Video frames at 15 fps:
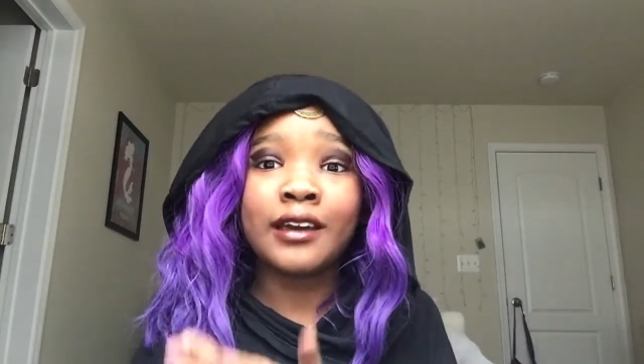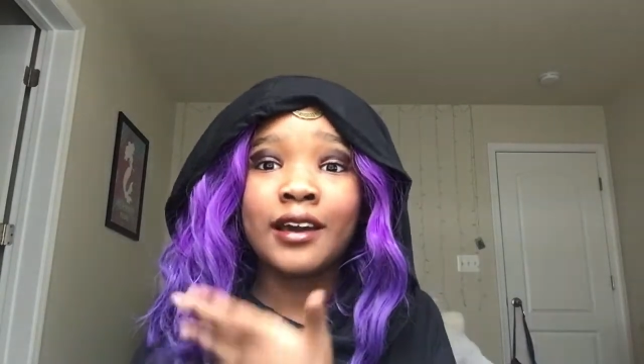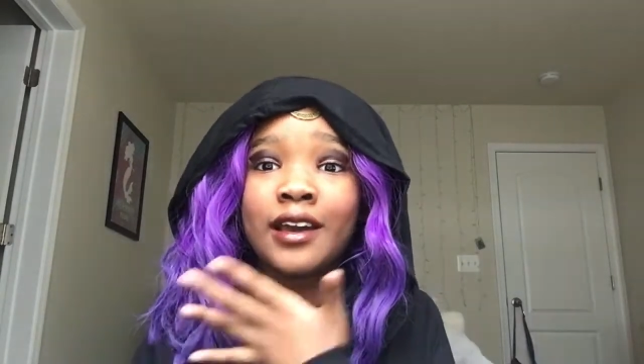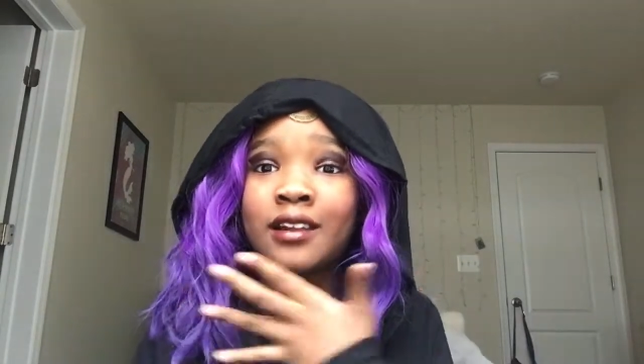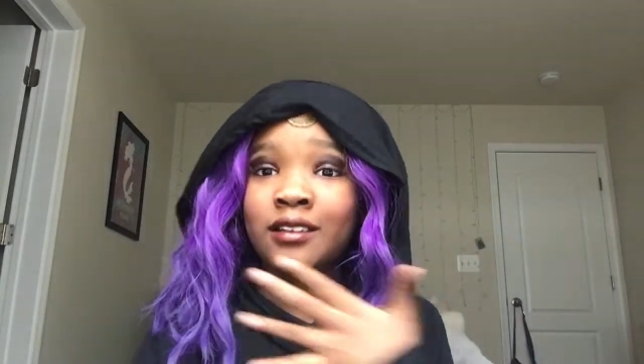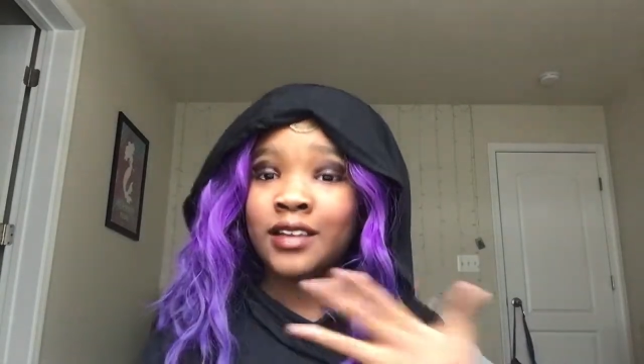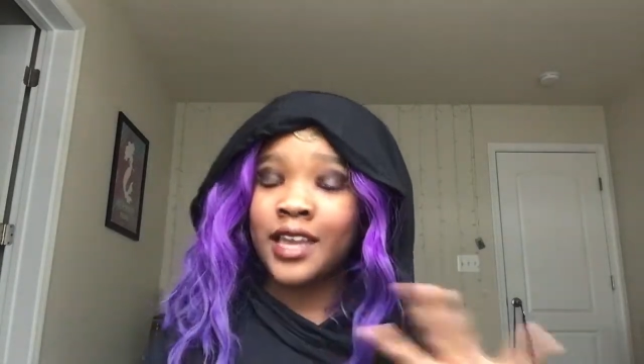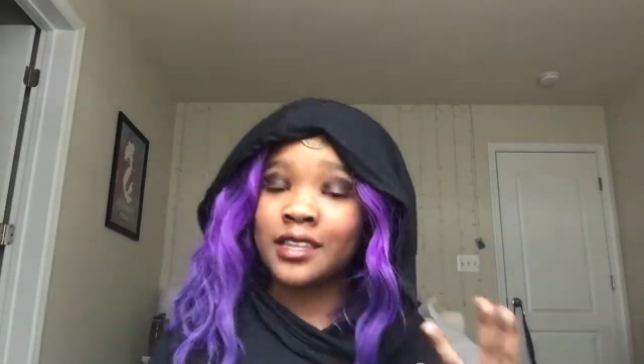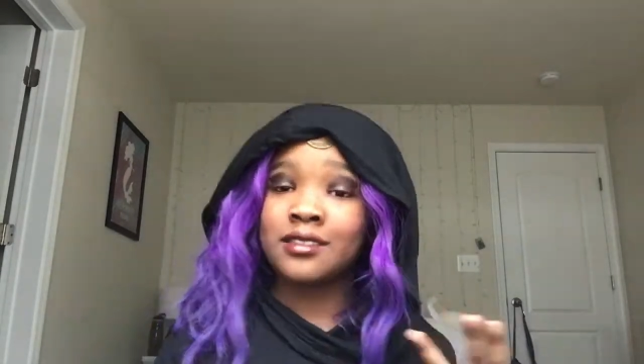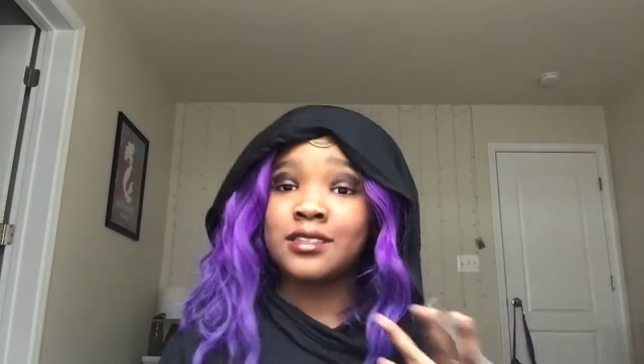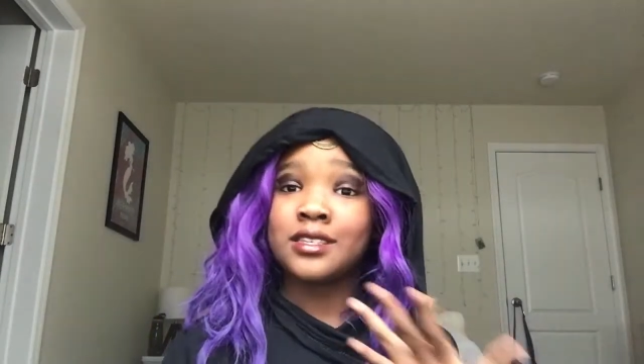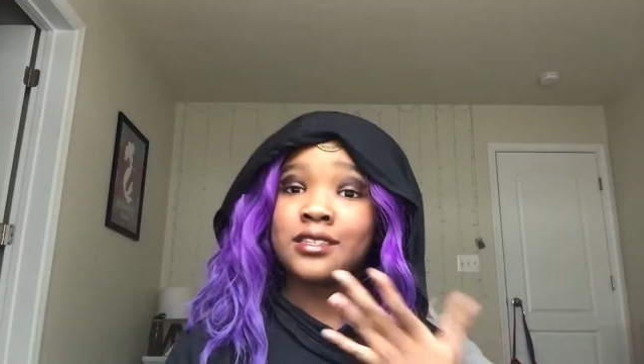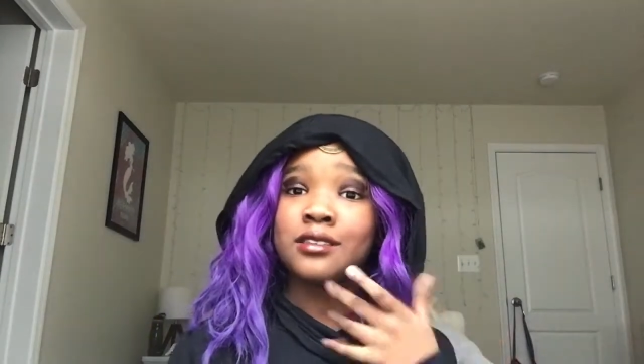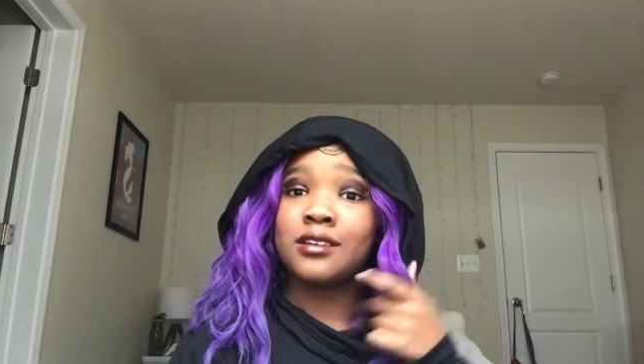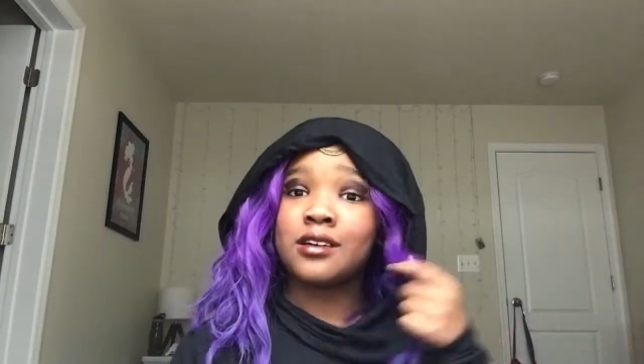how to get
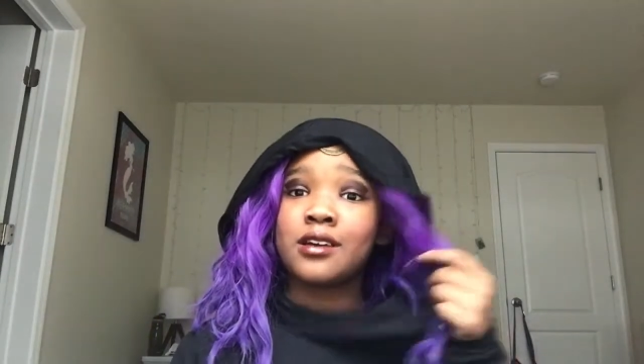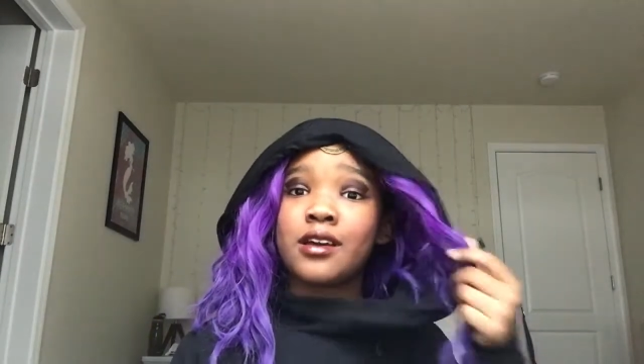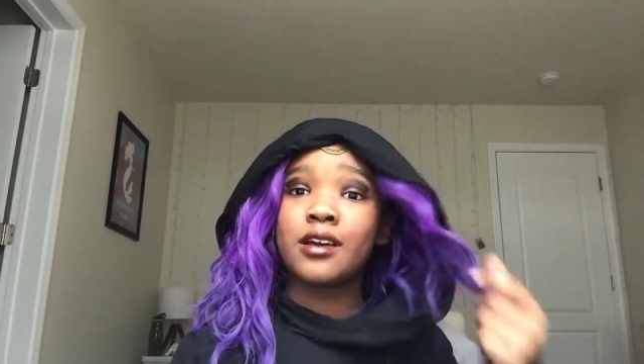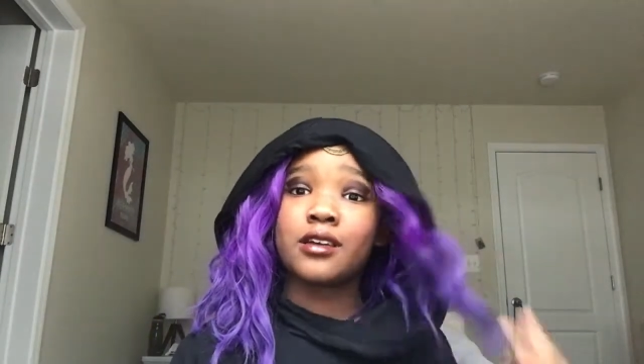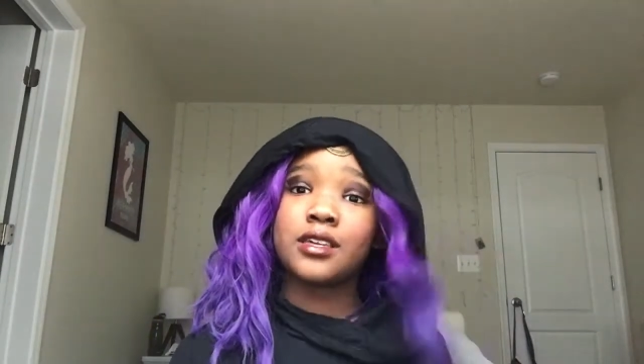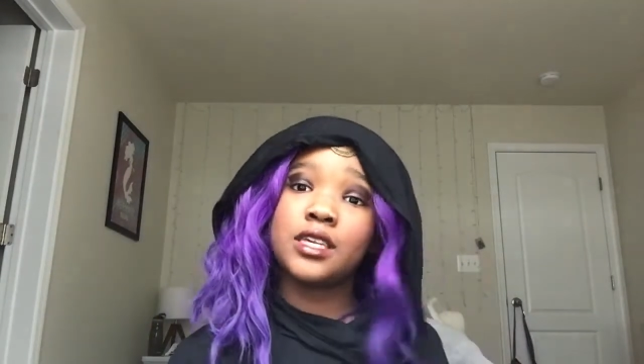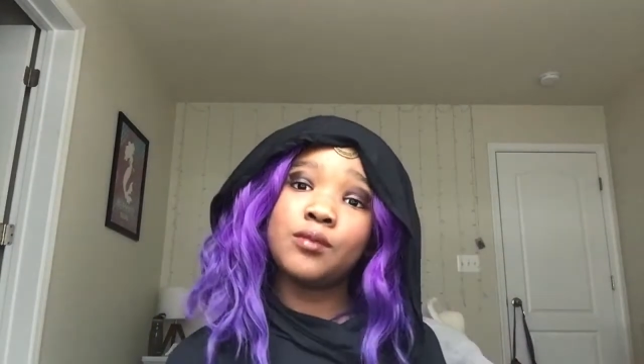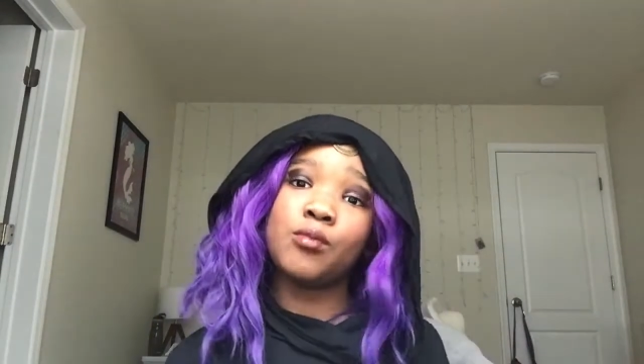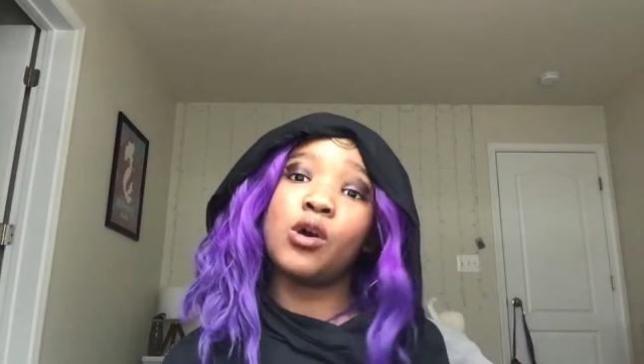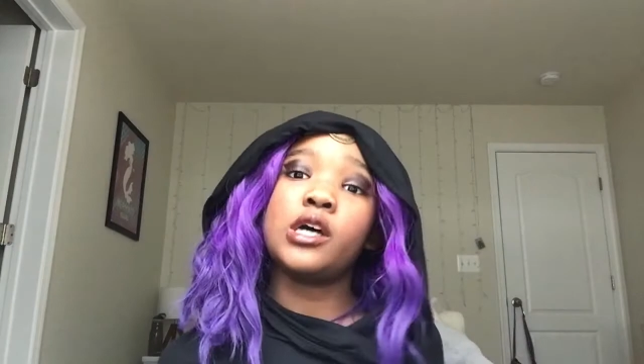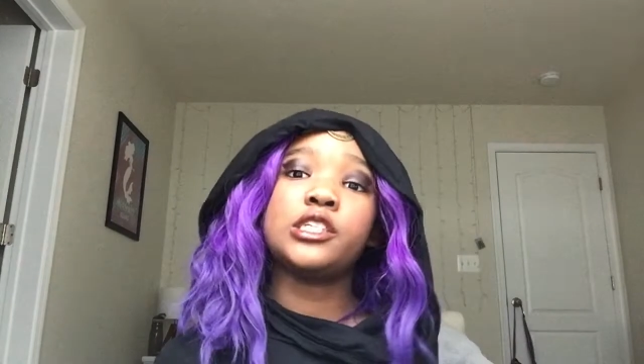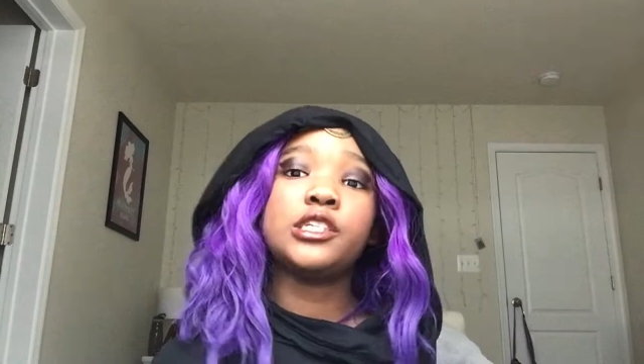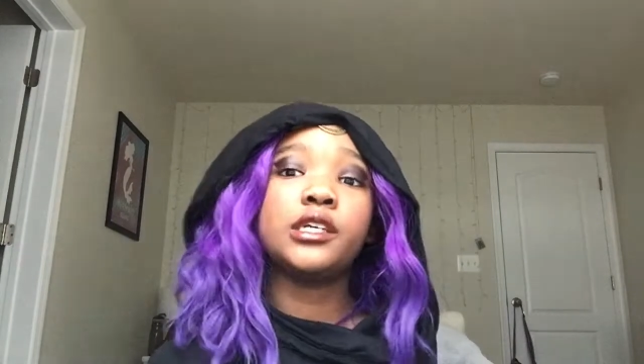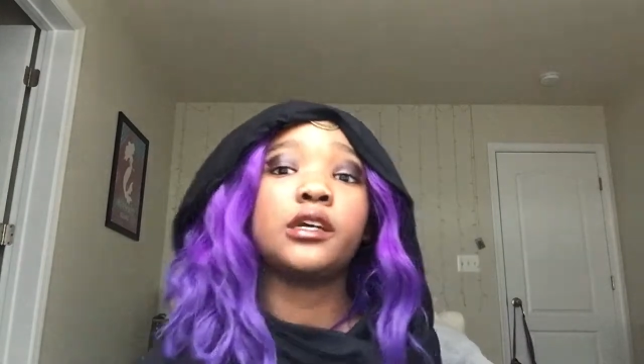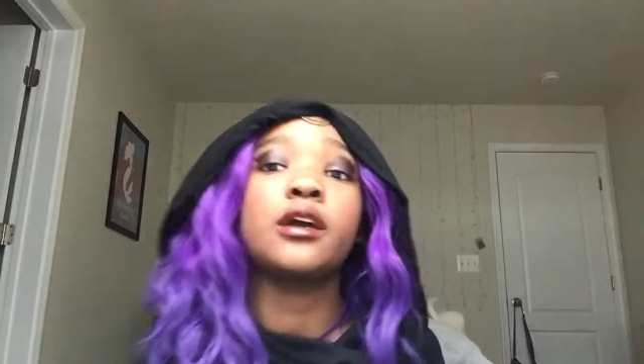this look, keep
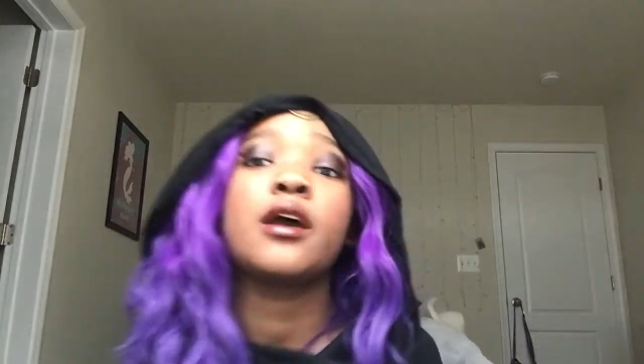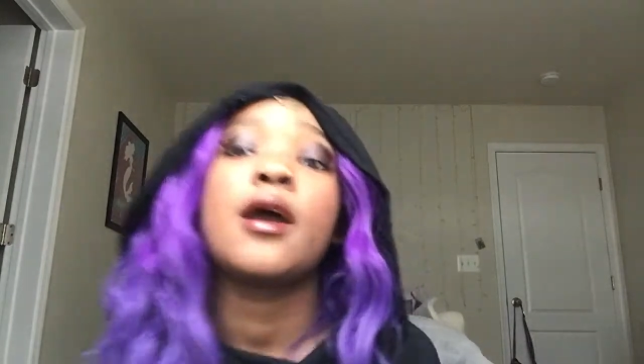watching.